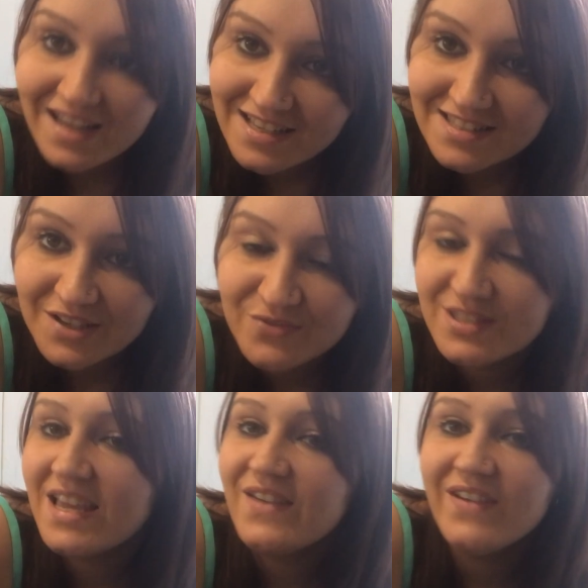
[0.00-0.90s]
Get yourself
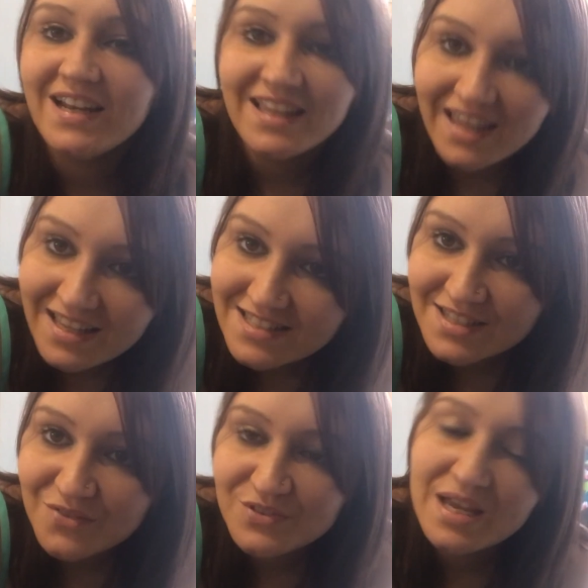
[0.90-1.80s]
saving, get
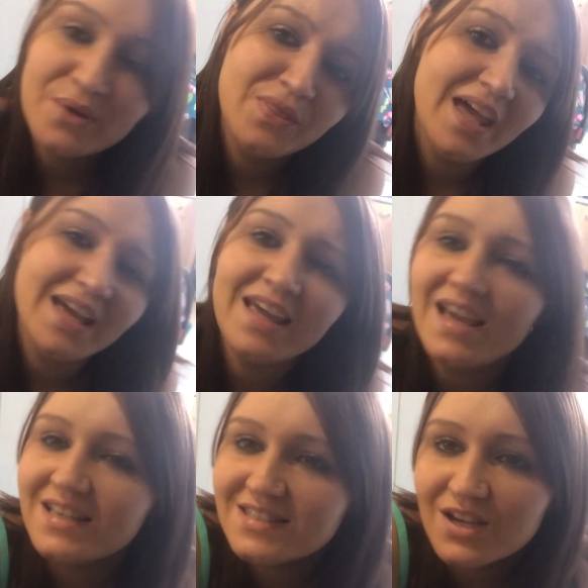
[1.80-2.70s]
yourself down there,
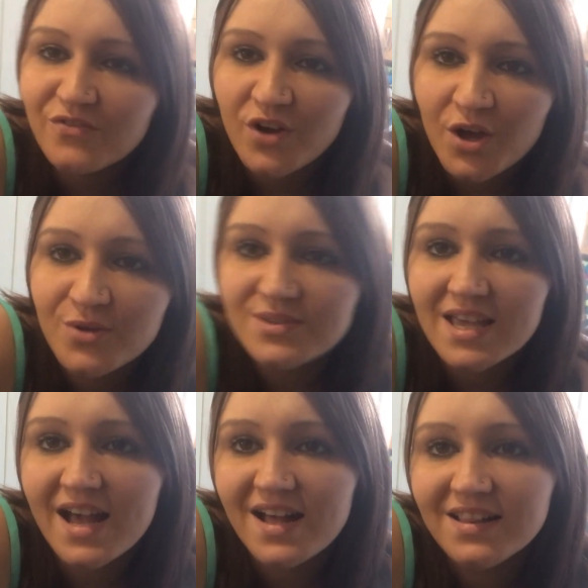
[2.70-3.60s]
get yourself a
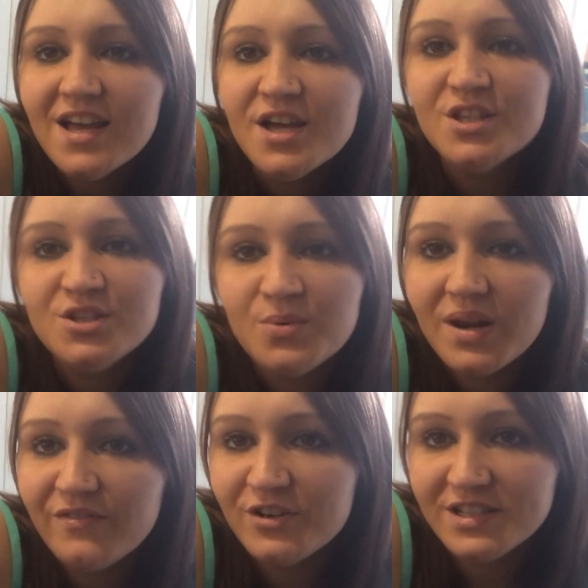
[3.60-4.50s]
hotel, do
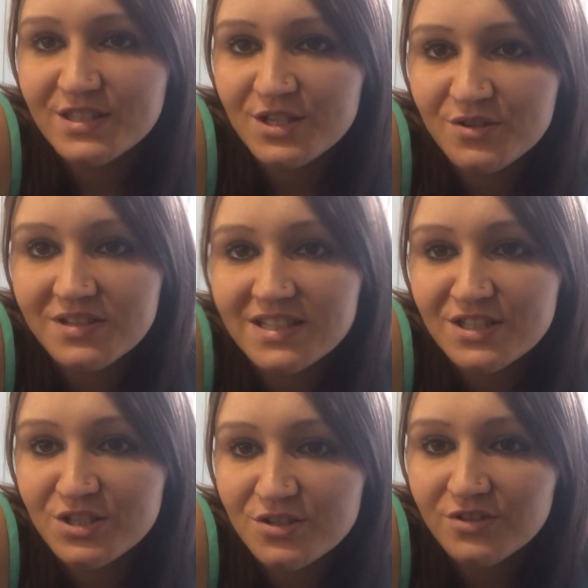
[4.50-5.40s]
whatever it is that you need
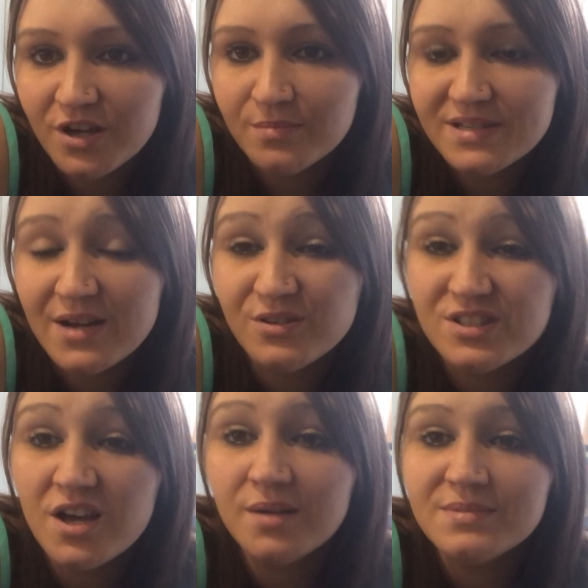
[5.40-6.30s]
to do to come down
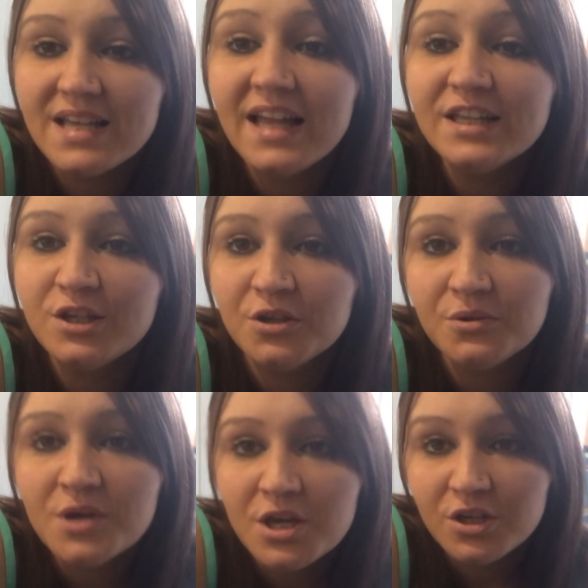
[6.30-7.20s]
because I'm telling
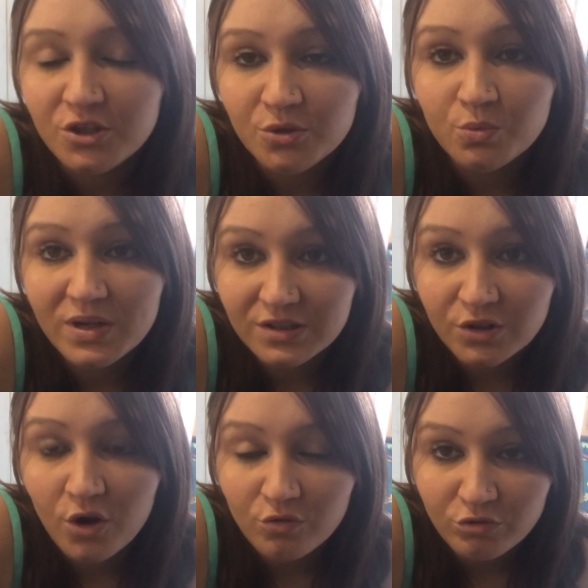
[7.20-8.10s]
you, you will
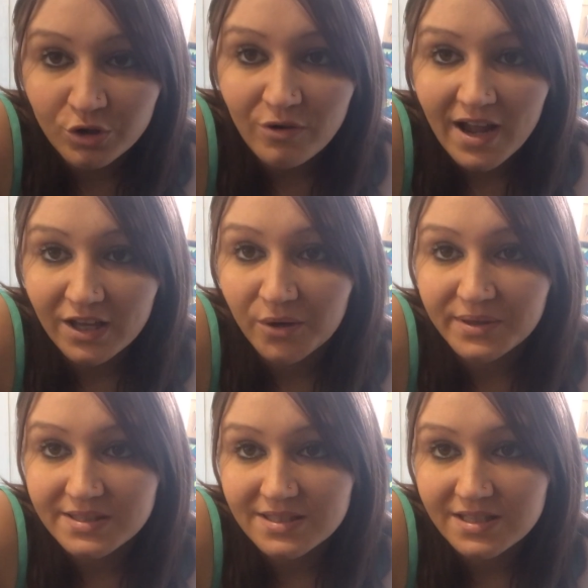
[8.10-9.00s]
not regret
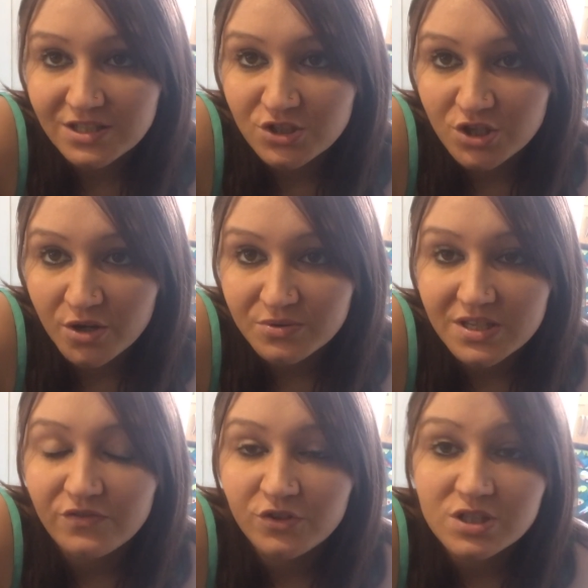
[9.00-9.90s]
going to these shows,
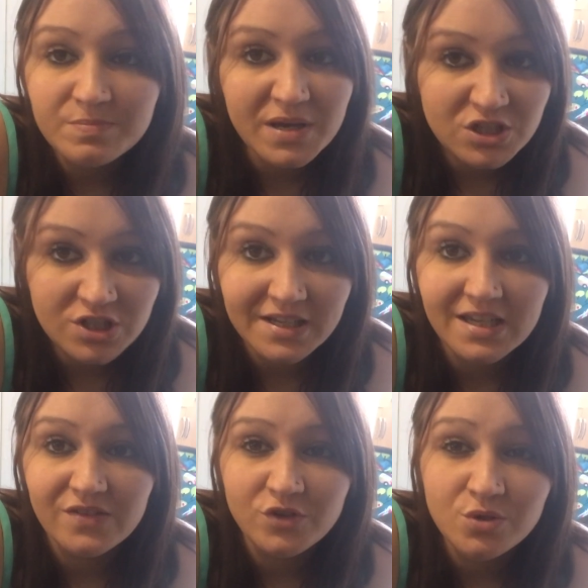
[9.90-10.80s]
if you,
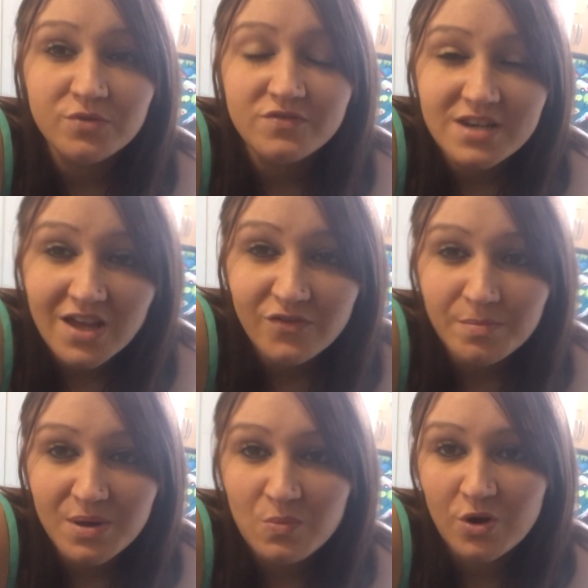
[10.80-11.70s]
especially if you have never
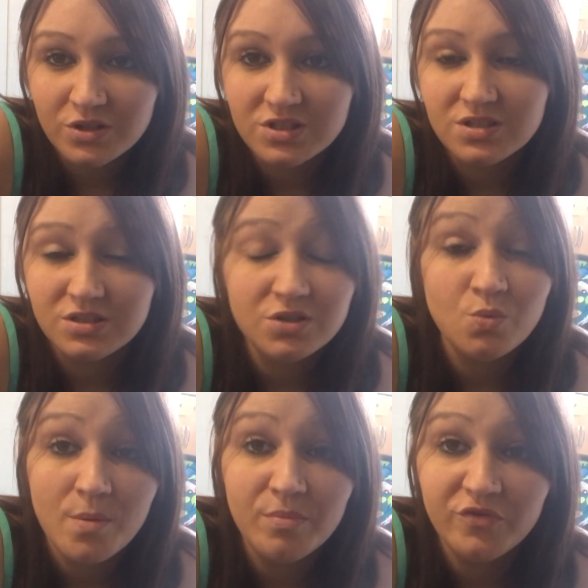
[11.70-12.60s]
been one to
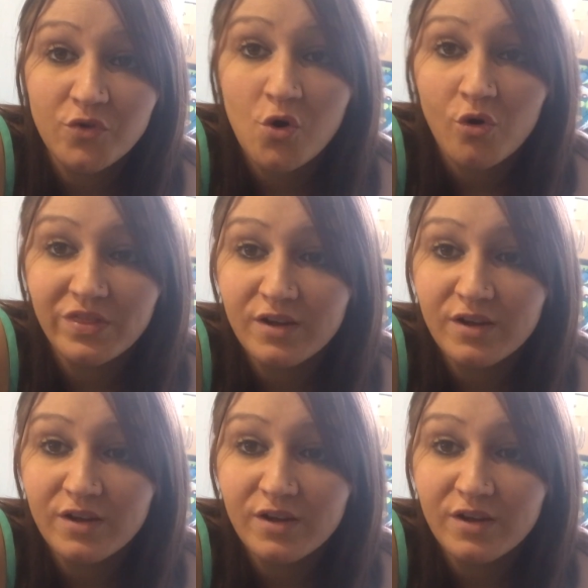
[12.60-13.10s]
one before.